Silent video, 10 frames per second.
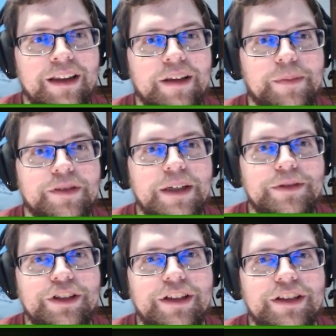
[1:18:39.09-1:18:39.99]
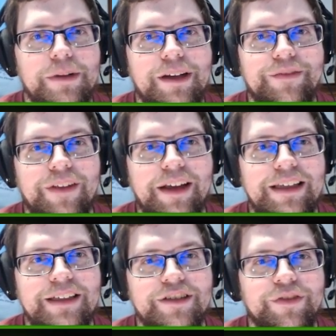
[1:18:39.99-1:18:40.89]
The perception you display in
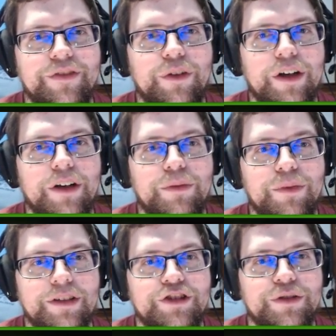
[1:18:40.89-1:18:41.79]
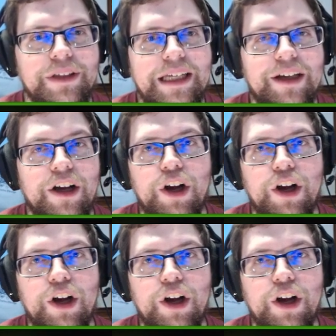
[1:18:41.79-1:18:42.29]
finding the Sulfura was truly...